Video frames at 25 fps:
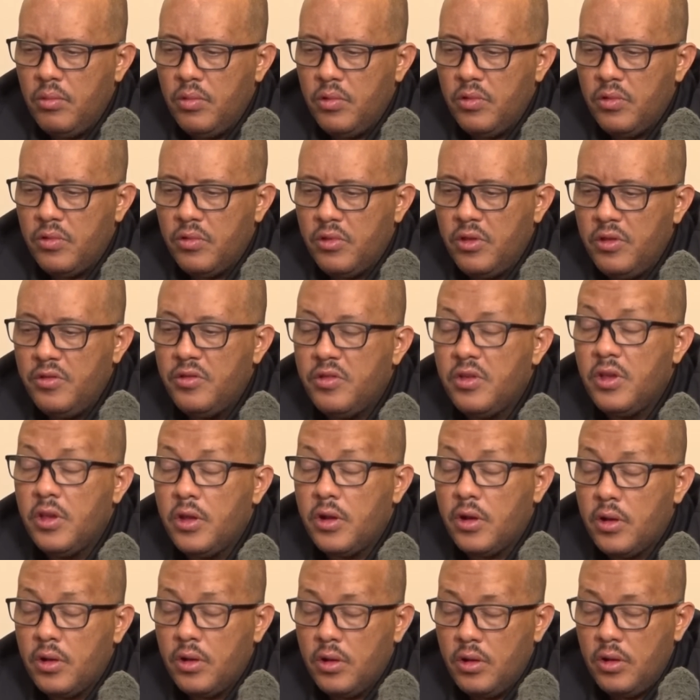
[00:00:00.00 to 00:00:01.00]

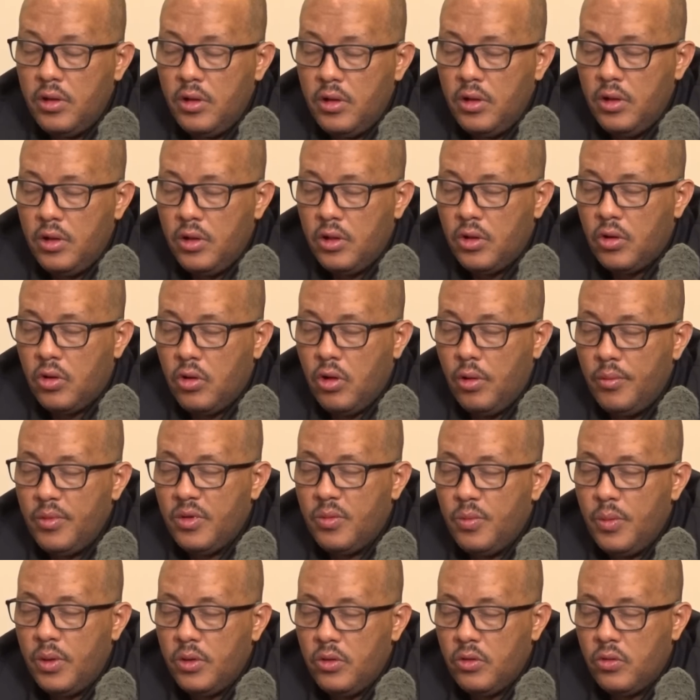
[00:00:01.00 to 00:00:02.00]
sincere
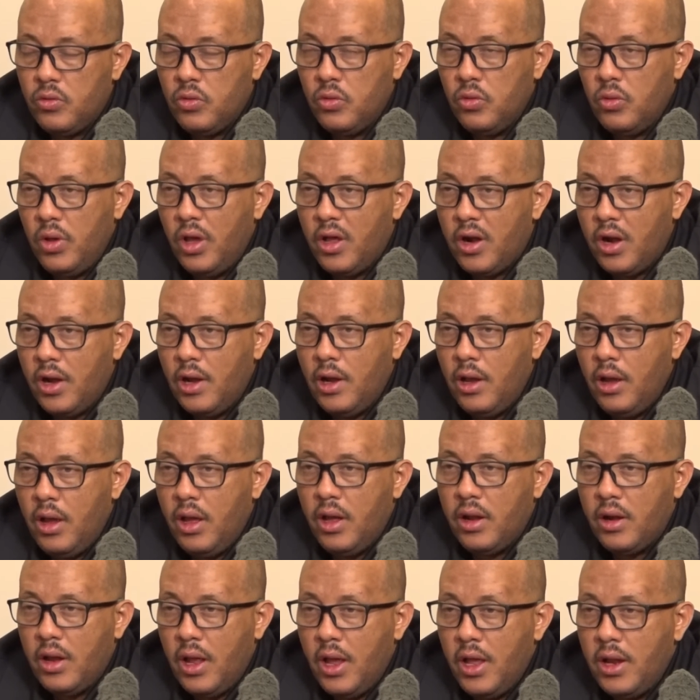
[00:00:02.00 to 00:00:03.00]
commitment to
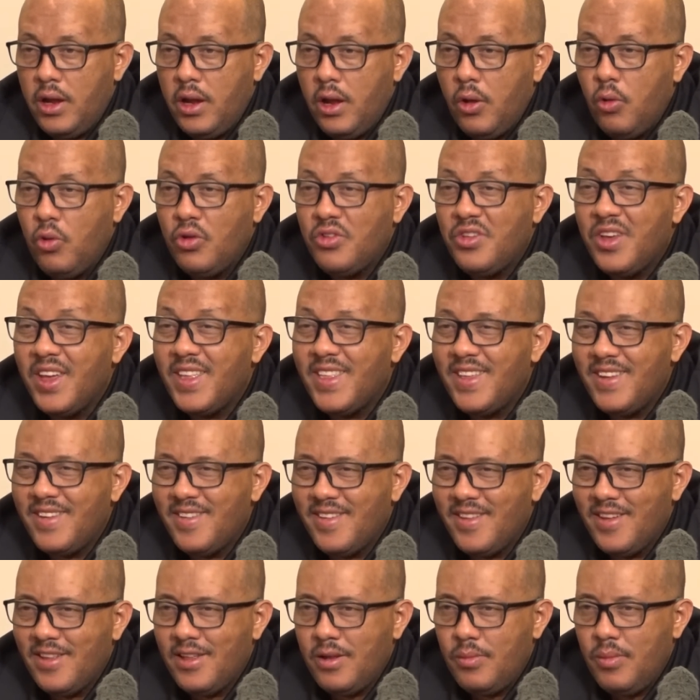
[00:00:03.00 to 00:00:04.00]
a negotiated
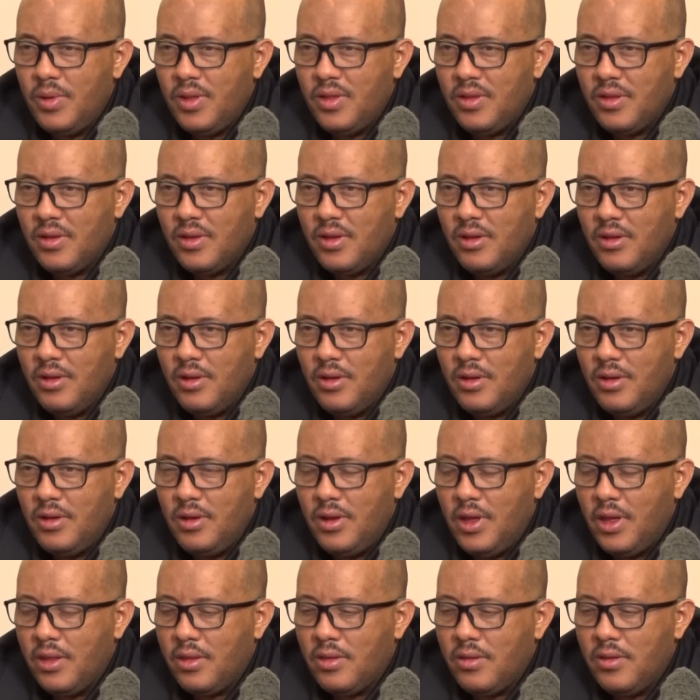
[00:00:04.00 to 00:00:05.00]
settlement.
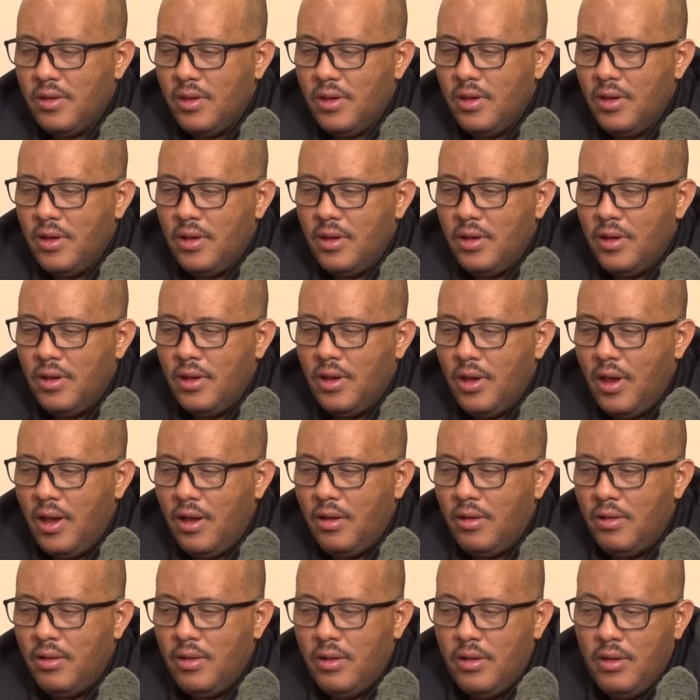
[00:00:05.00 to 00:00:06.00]
Not,
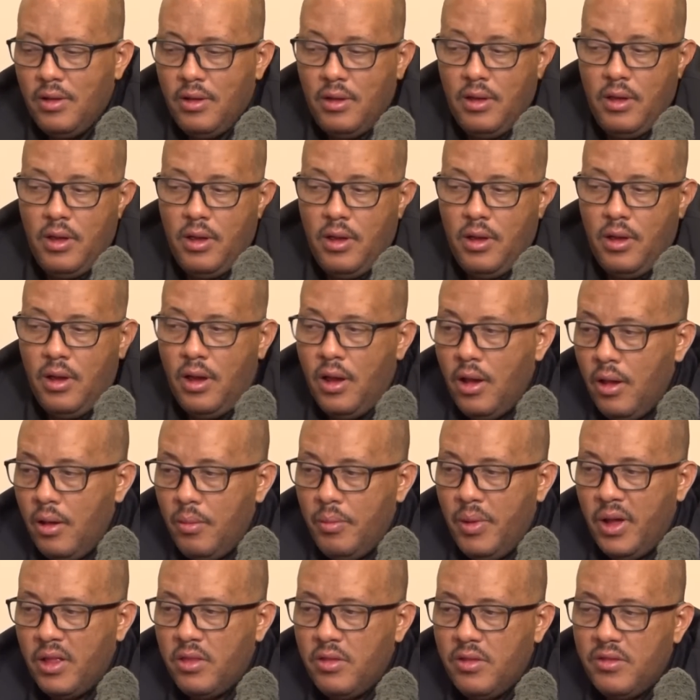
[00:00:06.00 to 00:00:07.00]

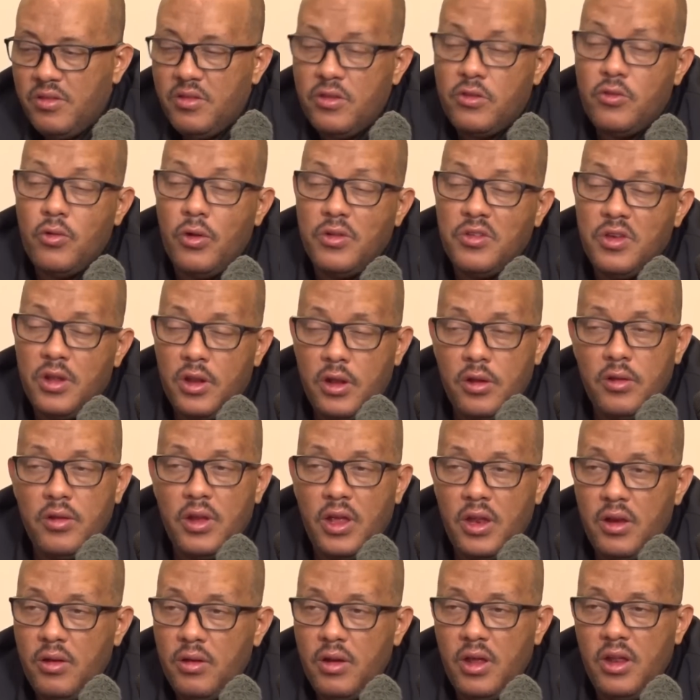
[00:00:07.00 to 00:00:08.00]
but the situation
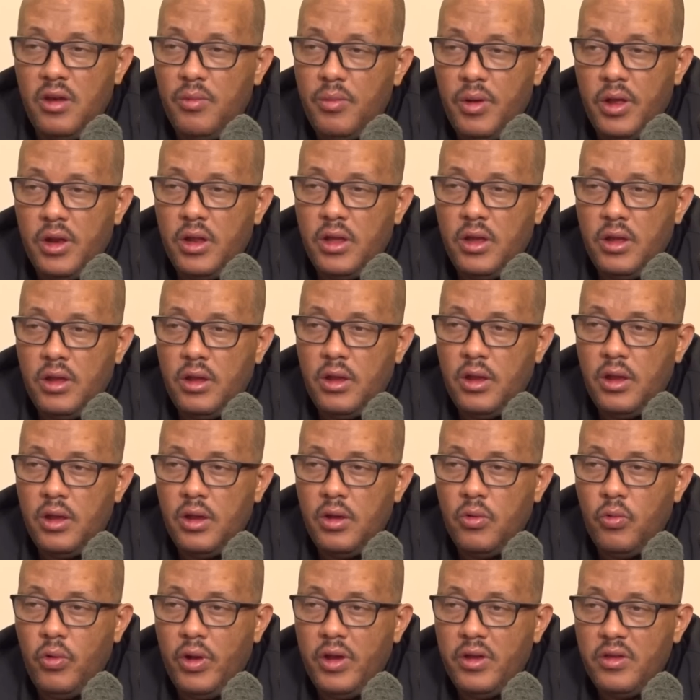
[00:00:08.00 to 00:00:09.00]
in many
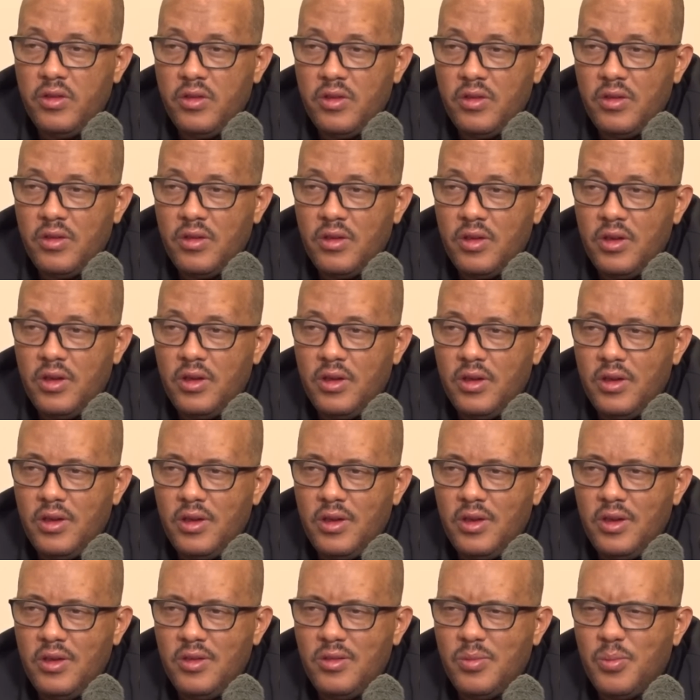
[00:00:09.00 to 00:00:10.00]
ways
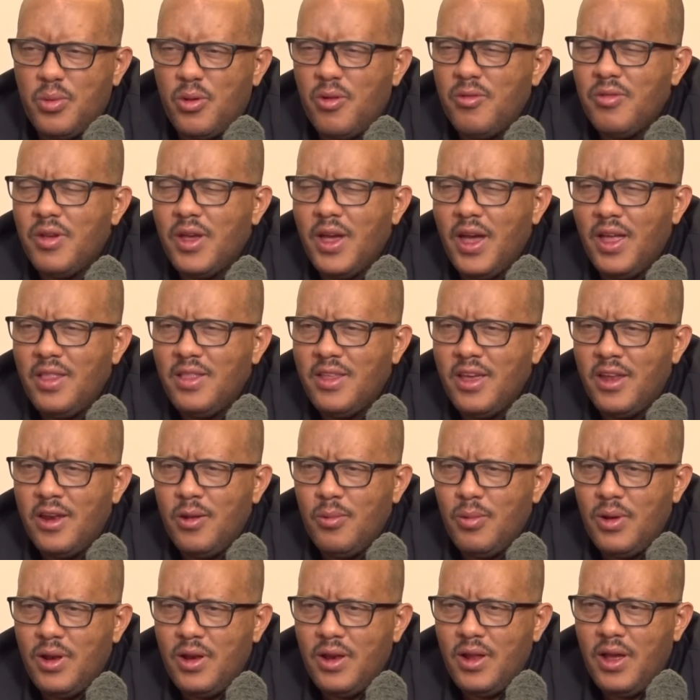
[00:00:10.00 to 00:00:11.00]
is proving
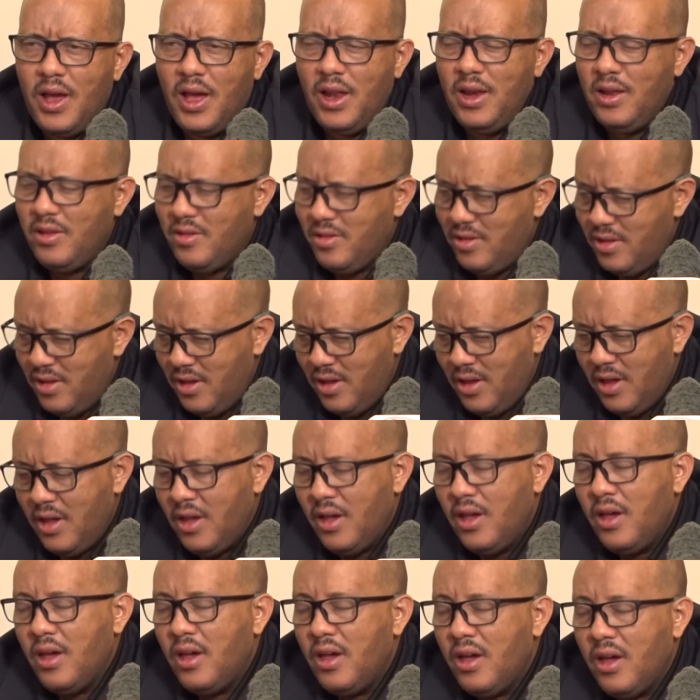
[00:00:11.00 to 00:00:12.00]
untenable unless
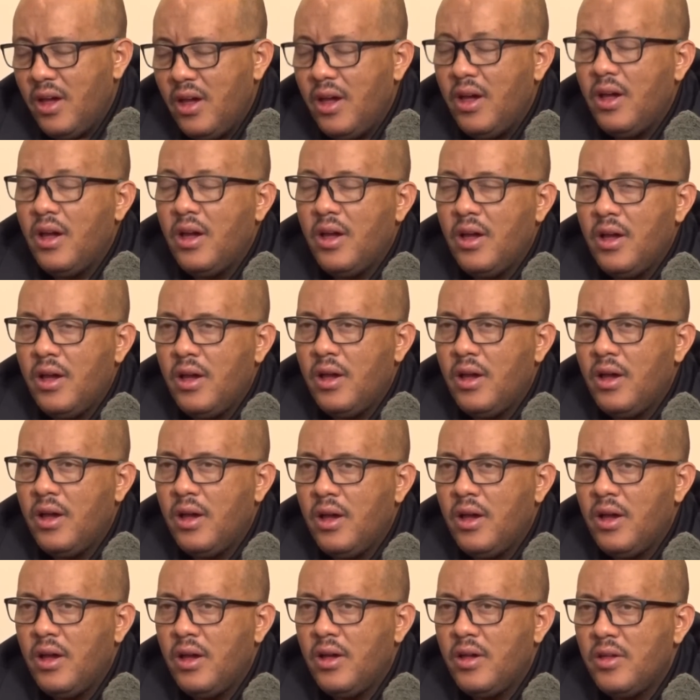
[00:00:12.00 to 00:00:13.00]

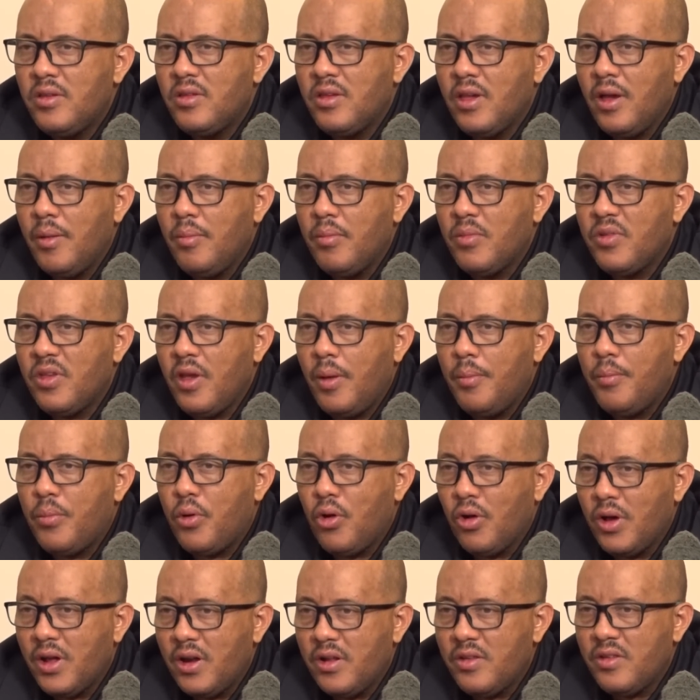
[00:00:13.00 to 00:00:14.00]
some
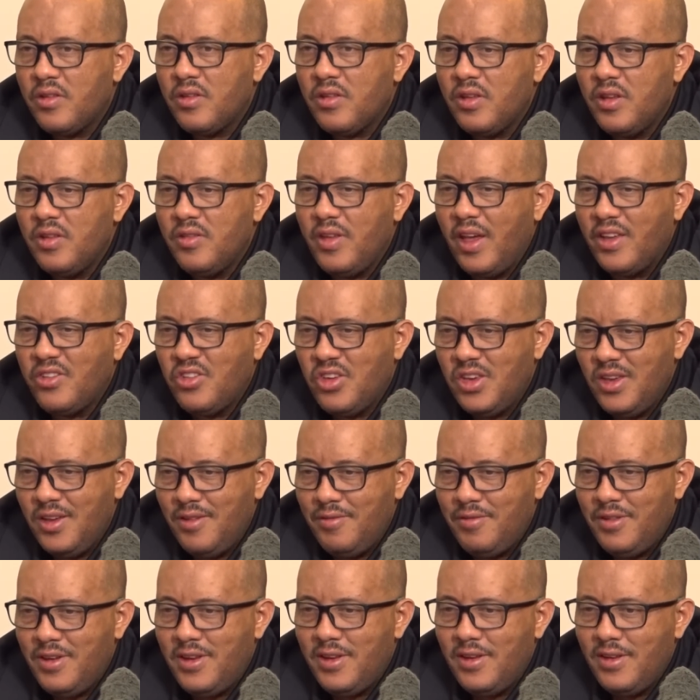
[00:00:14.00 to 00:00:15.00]
progress is
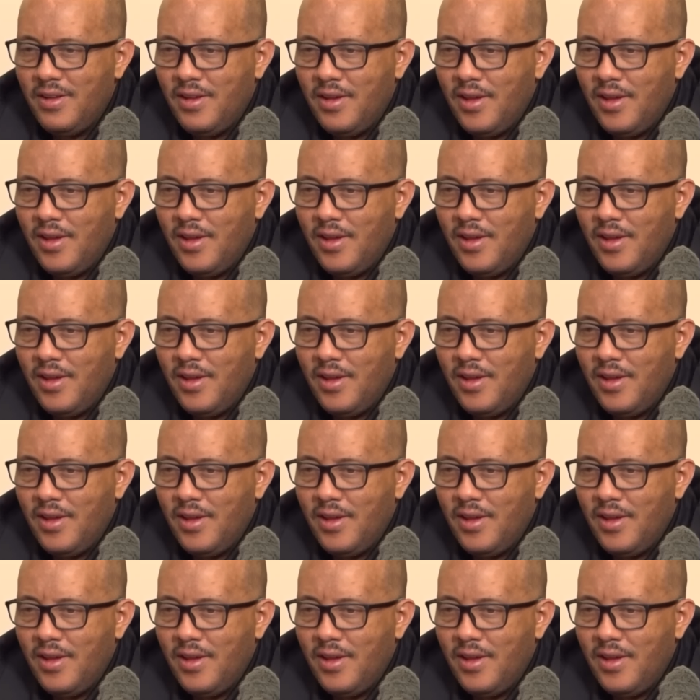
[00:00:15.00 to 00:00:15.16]
achieved.